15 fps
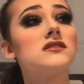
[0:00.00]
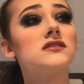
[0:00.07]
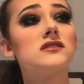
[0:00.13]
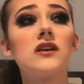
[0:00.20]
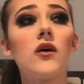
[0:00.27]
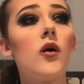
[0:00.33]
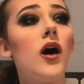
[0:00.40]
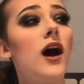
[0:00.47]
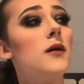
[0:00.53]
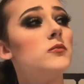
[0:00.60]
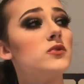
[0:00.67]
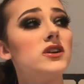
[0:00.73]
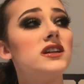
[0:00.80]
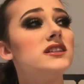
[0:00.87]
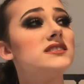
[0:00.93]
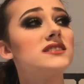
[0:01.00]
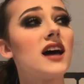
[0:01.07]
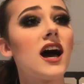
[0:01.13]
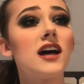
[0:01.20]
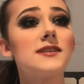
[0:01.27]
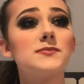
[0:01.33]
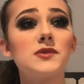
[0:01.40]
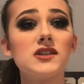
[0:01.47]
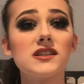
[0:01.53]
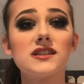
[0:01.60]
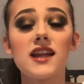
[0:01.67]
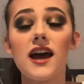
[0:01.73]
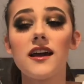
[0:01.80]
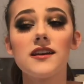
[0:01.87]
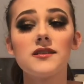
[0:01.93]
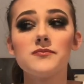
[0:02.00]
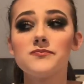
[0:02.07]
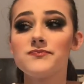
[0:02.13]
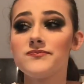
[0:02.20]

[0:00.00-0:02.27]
So I'm really sad, but like